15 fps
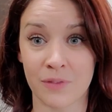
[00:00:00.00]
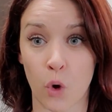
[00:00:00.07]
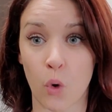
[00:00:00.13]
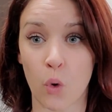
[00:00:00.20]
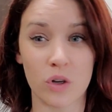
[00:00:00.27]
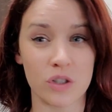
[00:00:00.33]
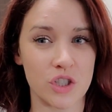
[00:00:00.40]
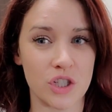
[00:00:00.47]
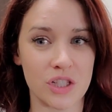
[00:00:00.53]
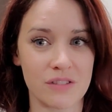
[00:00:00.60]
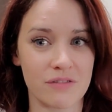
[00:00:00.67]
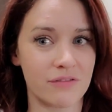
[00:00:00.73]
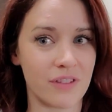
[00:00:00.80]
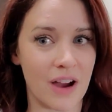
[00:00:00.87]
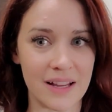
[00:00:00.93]
or just
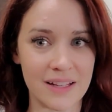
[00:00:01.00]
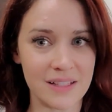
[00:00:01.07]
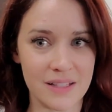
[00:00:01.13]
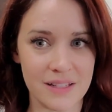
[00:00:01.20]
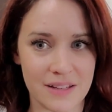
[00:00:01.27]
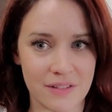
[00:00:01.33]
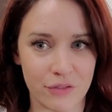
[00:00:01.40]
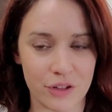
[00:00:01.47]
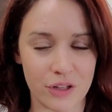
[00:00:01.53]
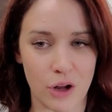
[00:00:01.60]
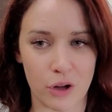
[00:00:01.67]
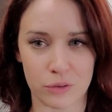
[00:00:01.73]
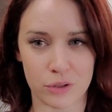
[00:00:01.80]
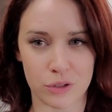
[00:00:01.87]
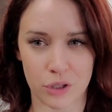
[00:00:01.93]
find a different
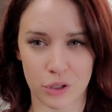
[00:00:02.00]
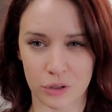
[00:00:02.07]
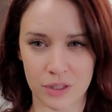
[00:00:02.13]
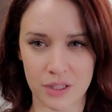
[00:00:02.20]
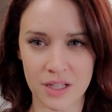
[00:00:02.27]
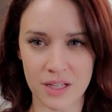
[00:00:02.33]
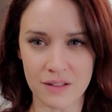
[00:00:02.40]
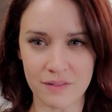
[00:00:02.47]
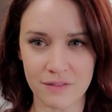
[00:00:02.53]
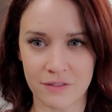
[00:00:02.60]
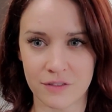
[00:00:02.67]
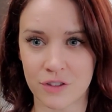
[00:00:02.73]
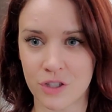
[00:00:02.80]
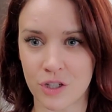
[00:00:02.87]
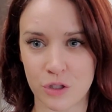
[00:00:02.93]
alternative
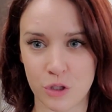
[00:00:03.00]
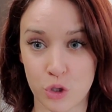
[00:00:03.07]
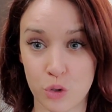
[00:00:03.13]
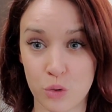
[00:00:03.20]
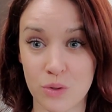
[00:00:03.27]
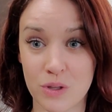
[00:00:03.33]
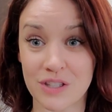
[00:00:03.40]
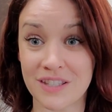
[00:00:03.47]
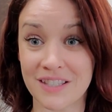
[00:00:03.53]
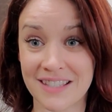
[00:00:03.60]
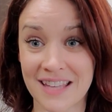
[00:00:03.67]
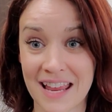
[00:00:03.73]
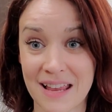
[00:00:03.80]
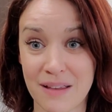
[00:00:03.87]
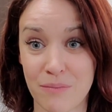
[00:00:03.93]
to do the
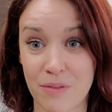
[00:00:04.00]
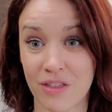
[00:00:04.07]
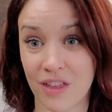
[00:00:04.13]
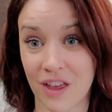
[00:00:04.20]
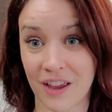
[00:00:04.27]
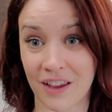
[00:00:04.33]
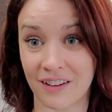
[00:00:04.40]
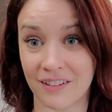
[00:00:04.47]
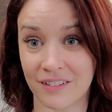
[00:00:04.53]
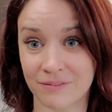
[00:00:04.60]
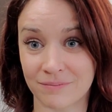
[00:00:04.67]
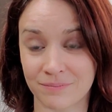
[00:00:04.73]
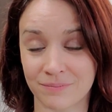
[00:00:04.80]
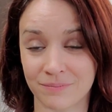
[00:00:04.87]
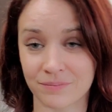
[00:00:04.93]
same thing.
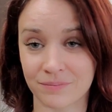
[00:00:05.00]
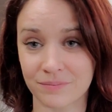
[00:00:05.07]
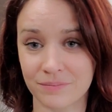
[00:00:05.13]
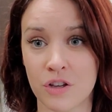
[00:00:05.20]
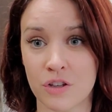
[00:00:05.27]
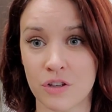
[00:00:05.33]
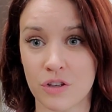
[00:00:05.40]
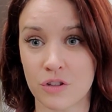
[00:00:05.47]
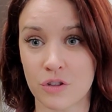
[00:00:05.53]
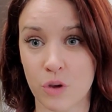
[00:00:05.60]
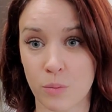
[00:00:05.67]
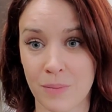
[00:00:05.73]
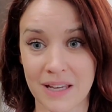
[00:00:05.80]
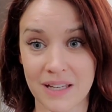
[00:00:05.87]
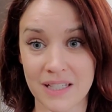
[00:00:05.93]
So
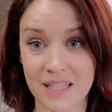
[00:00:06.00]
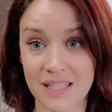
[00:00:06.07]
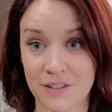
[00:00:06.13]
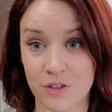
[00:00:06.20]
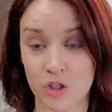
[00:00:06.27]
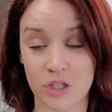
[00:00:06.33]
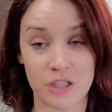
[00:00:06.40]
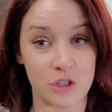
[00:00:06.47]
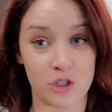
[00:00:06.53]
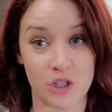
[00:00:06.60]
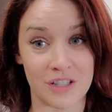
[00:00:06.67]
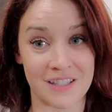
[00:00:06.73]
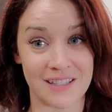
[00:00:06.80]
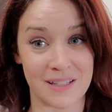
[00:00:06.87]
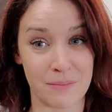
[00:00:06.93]
make a decision to
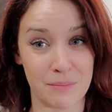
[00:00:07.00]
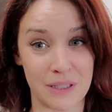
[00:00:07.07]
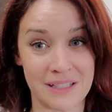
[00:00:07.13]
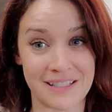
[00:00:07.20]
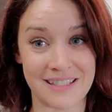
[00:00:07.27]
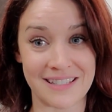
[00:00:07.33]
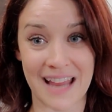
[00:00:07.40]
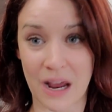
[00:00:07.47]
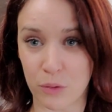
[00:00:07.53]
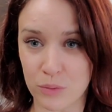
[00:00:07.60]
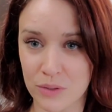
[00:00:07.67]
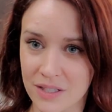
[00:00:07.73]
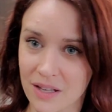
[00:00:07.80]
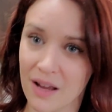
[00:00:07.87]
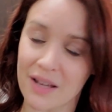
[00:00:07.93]
just simply
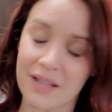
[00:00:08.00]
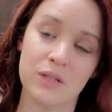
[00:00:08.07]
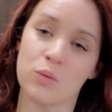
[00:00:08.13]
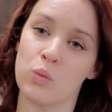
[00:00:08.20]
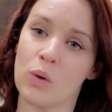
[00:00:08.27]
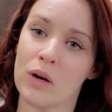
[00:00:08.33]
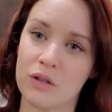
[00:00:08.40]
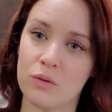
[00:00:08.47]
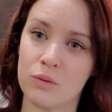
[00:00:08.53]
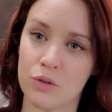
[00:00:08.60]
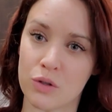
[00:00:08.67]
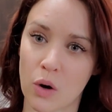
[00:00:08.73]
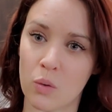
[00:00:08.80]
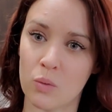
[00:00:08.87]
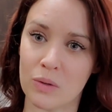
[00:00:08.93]
downsize what you
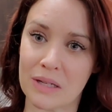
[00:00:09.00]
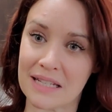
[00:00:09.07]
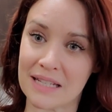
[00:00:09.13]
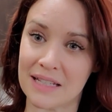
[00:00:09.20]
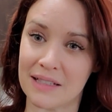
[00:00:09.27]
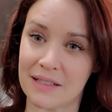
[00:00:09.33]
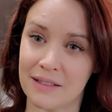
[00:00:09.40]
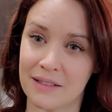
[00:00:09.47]
don't need.